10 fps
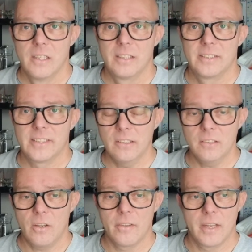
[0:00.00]

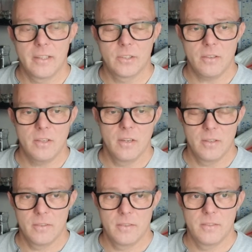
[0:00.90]
Still got that. It's got a.
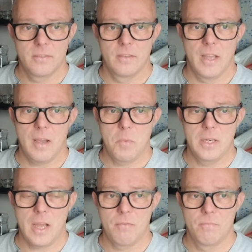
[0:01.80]

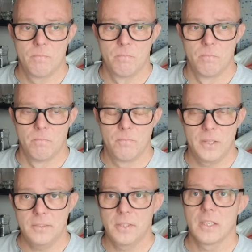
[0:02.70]
I've
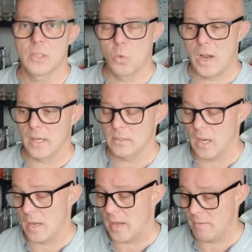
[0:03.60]
filtered it twice.
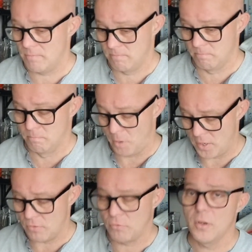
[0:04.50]
I've
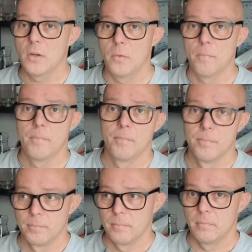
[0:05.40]
put it through
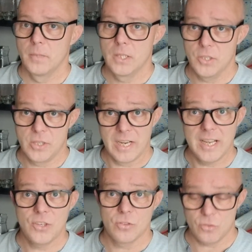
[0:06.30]
the
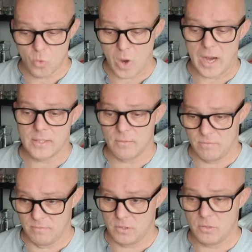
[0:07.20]
distillation twice,
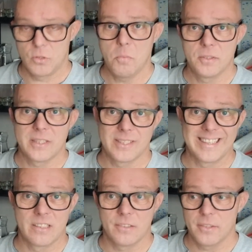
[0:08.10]
so it's double
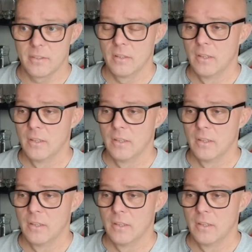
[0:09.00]
distilled.